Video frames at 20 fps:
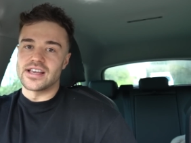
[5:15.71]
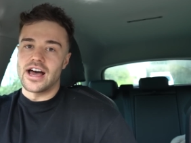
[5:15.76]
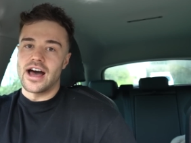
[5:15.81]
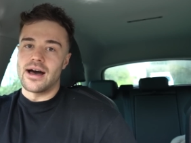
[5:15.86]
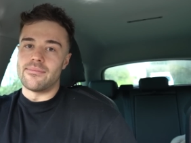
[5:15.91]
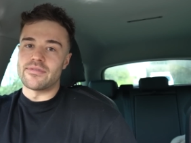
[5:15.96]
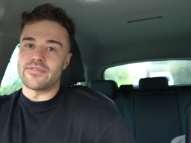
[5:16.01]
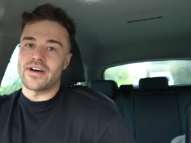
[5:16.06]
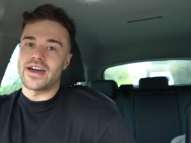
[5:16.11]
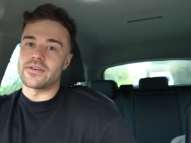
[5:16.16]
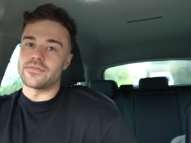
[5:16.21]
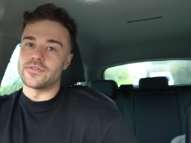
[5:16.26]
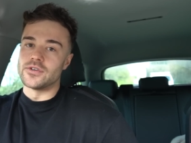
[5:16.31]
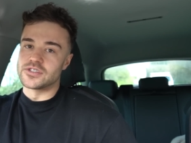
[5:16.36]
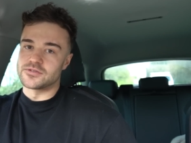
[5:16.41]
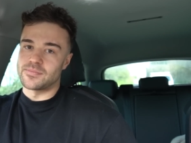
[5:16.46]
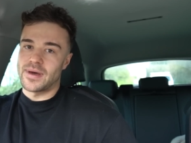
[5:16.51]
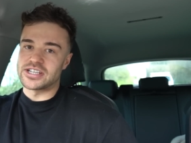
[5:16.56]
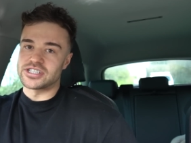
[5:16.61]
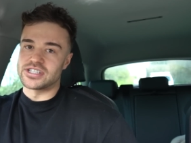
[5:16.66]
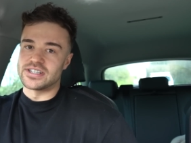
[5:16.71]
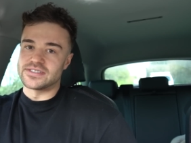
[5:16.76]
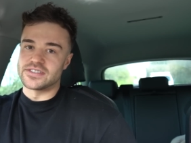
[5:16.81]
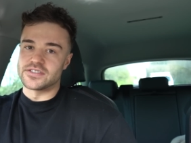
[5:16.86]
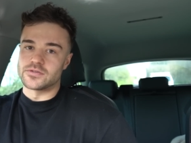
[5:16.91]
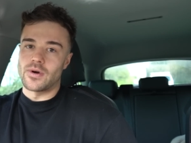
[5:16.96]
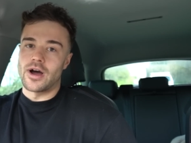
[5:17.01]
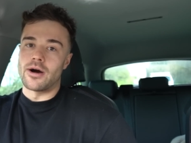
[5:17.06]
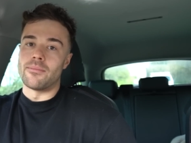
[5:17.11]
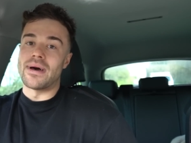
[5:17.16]
Um, I've had a few specialists
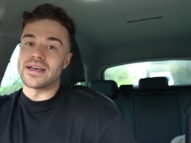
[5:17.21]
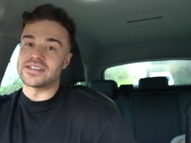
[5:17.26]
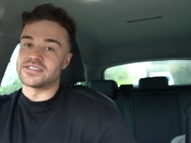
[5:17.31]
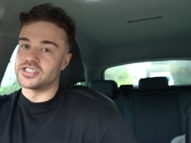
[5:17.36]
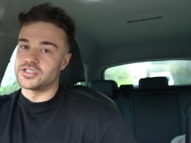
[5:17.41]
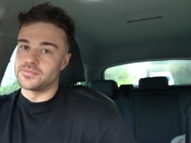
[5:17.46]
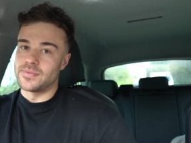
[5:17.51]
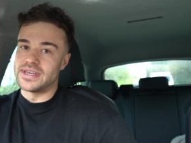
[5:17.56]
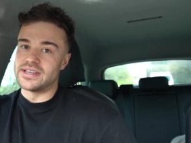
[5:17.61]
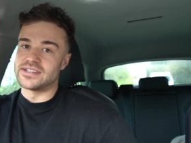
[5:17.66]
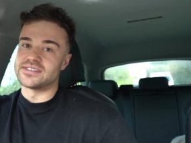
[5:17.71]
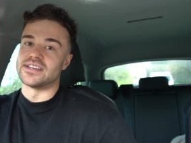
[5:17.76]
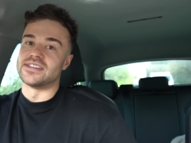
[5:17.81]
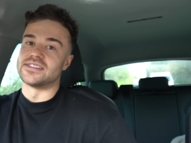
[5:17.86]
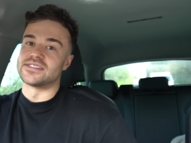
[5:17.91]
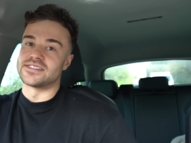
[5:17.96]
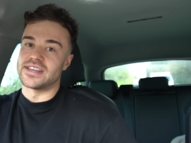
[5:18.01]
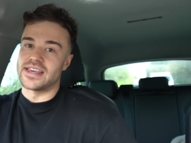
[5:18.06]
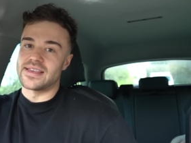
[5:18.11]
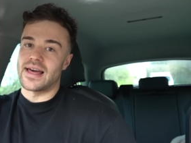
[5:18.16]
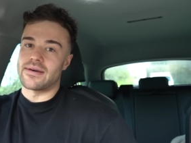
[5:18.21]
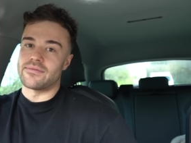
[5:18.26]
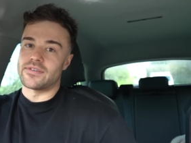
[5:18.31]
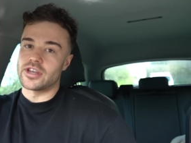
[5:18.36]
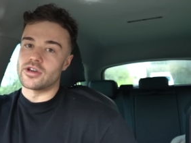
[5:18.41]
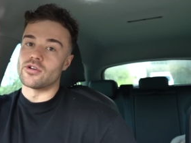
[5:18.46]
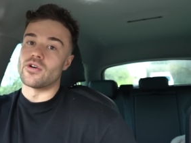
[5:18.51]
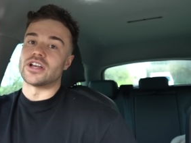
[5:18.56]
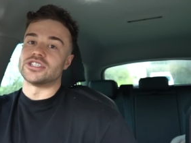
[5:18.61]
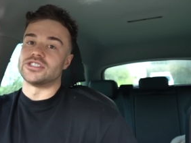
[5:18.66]
as well message me since seeing that
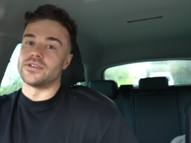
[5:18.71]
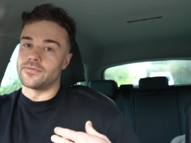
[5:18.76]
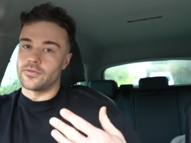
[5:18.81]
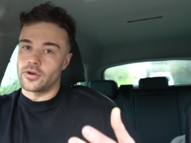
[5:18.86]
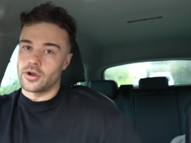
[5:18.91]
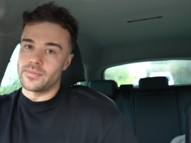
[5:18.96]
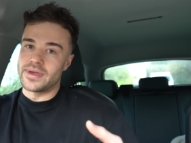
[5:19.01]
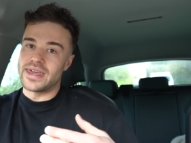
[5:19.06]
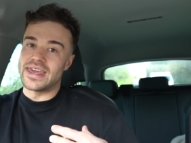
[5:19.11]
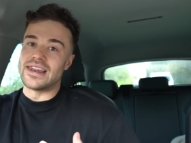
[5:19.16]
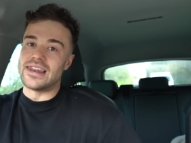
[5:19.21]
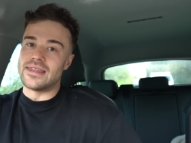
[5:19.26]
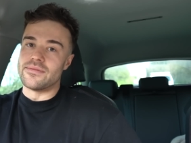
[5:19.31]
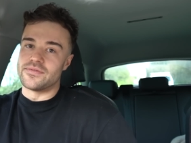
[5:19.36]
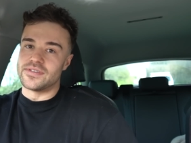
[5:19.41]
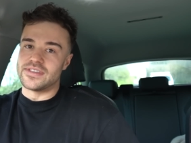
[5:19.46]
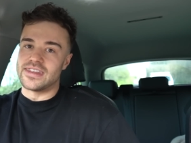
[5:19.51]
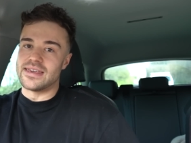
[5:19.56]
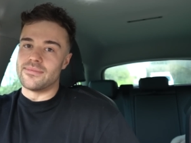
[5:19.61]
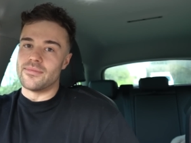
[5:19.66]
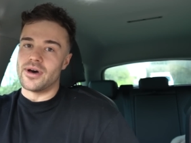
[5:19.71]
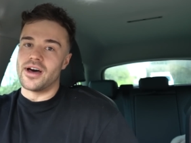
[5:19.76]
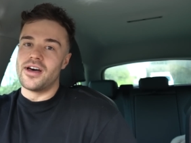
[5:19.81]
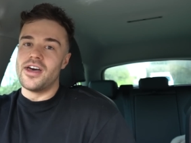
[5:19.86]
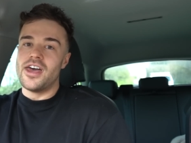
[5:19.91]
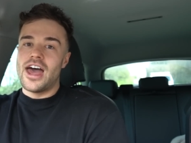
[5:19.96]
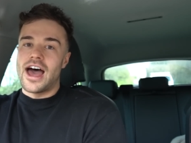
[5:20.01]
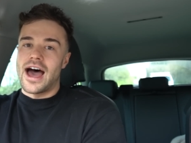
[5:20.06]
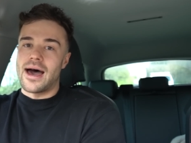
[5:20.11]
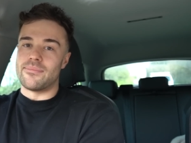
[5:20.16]
video who actually follow me in lymphedema
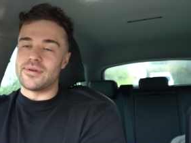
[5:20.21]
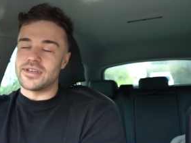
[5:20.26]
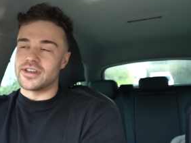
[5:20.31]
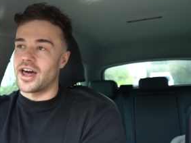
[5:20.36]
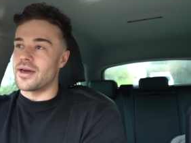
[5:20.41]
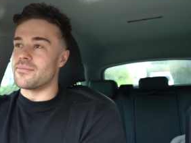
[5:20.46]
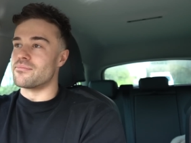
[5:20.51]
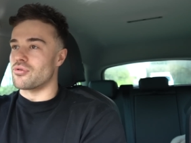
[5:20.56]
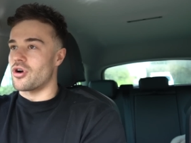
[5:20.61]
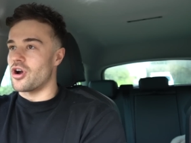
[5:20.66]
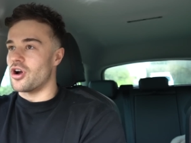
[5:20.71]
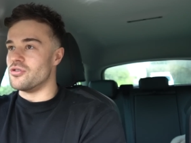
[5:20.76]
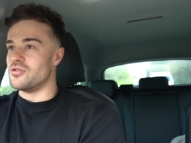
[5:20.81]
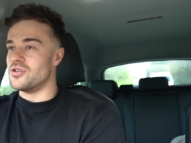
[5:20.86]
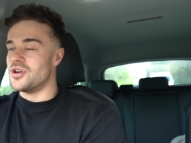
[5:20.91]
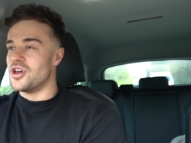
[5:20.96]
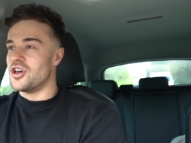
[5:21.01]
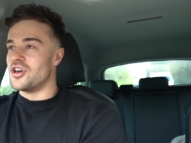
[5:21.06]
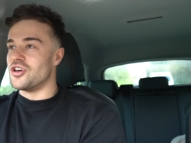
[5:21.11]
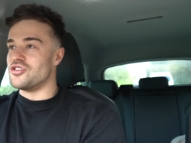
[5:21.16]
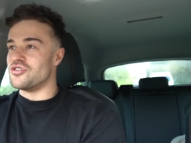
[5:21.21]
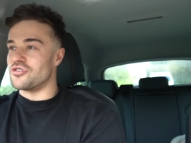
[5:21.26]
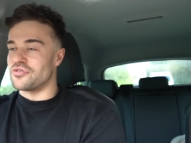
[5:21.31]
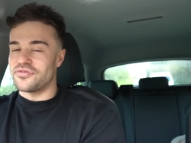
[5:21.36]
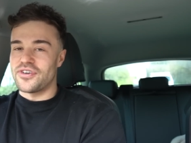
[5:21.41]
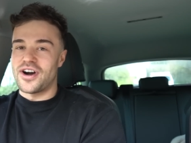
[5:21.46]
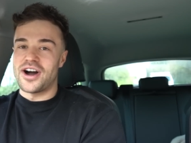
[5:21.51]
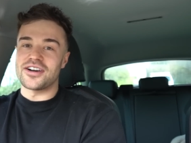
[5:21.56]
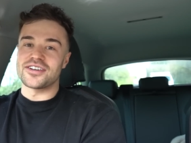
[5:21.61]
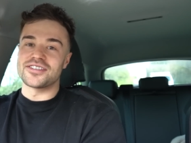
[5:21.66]
and being like, bro, you're
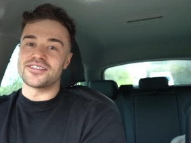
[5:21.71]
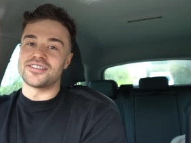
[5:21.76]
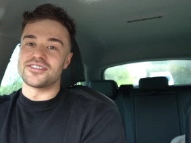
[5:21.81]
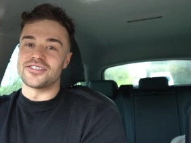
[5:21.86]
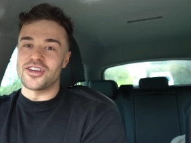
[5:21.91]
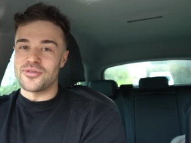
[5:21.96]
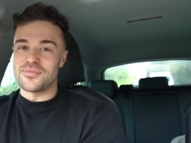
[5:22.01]
fucked.